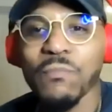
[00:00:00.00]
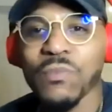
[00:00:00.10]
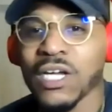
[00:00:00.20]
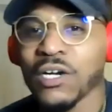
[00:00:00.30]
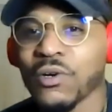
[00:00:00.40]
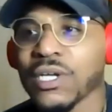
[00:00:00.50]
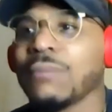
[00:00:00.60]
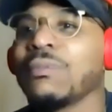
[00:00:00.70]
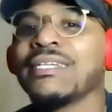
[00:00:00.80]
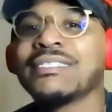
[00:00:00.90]
they're
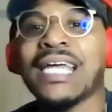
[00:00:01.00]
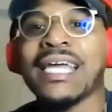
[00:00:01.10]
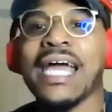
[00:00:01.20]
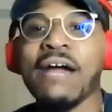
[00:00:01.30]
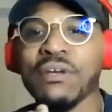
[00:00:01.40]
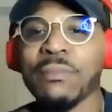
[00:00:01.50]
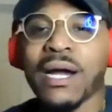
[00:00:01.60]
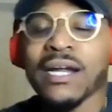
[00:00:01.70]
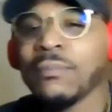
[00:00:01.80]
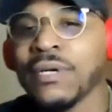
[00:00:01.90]
crooked. But it's like
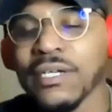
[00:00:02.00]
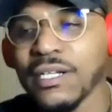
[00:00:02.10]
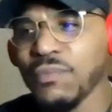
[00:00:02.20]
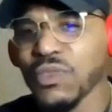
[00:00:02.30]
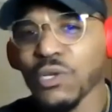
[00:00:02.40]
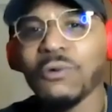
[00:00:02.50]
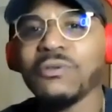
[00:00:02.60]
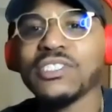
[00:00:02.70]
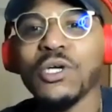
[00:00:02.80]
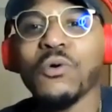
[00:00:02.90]
everybody. But what
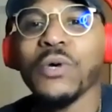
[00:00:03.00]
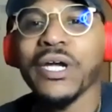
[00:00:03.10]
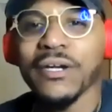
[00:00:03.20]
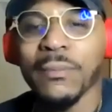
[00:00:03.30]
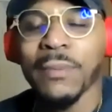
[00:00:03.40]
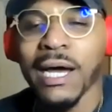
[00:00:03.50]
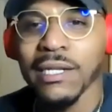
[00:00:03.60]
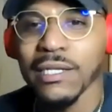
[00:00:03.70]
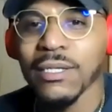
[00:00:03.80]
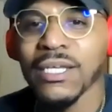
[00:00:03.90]
was so weird about
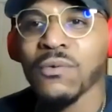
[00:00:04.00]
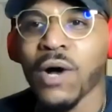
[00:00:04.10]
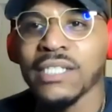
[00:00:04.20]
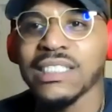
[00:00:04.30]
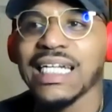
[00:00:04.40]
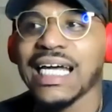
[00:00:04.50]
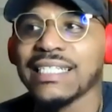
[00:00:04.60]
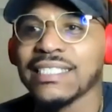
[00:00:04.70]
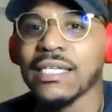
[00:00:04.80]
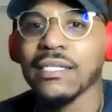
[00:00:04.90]
it in watching that
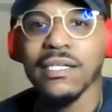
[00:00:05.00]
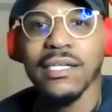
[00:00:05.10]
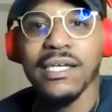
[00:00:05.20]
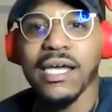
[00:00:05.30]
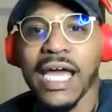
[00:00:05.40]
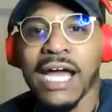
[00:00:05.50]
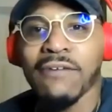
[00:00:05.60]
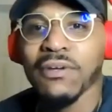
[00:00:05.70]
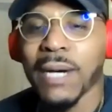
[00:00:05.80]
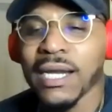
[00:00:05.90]
is that
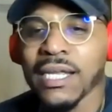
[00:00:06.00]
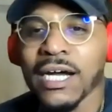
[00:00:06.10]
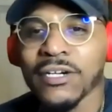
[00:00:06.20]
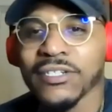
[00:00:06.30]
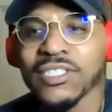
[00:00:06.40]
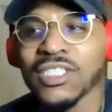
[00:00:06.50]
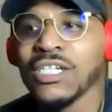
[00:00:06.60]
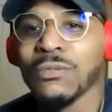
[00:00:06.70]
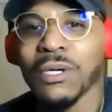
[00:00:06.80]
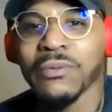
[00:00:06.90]
everybody
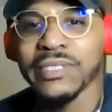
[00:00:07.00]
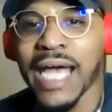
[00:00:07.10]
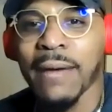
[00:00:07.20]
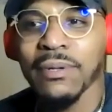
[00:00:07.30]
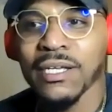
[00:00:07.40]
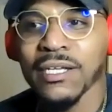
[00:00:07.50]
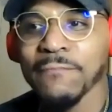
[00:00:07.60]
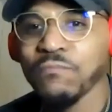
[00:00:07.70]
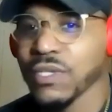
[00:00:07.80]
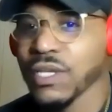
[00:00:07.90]
understood what was happening,
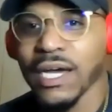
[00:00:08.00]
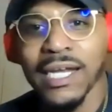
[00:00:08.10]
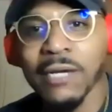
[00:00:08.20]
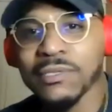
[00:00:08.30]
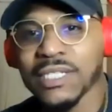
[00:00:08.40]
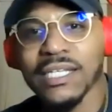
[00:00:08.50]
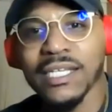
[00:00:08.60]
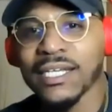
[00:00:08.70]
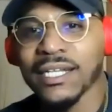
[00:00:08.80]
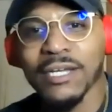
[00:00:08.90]
and they was like,
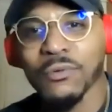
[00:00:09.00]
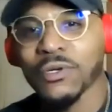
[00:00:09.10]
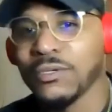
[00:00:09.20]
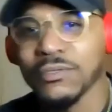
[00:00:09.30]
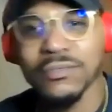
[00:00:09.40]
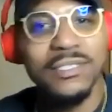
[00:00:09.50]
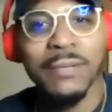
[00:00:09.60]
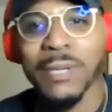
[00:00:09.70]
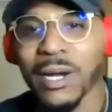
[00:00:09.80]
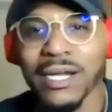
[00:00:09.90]
yeah, like we're gonna
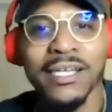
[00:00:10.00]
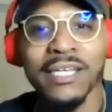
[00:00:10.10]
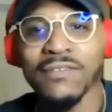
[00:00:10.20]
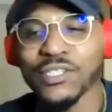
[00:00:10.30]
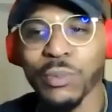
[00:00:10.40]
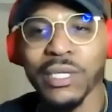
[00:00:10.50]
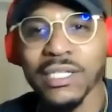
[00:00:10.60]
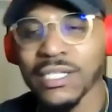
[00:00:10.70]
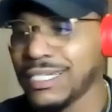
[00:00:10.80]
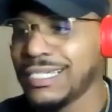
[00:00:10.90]
come out here, give this money.